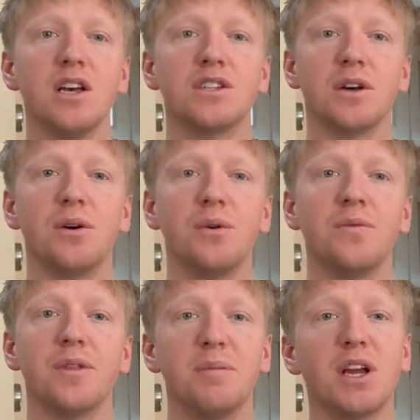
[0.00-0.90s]
So
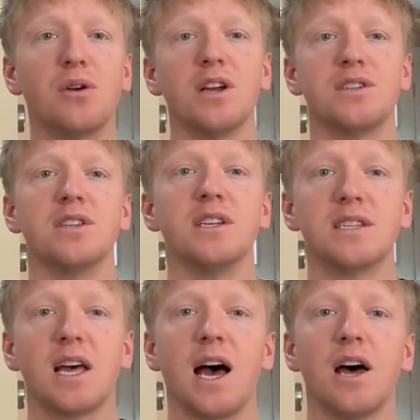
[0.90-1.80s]
the big question is,
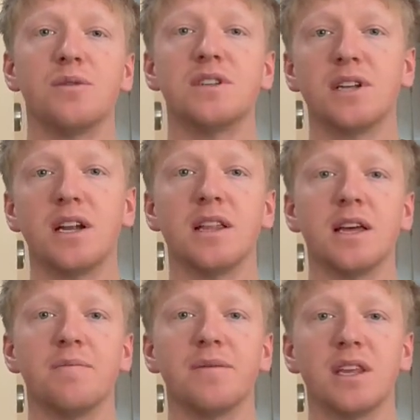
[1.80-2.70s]
how do we study
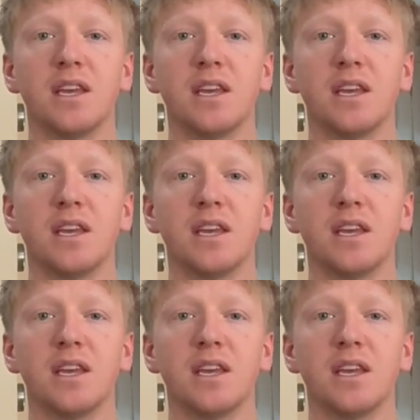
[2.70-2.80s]
them?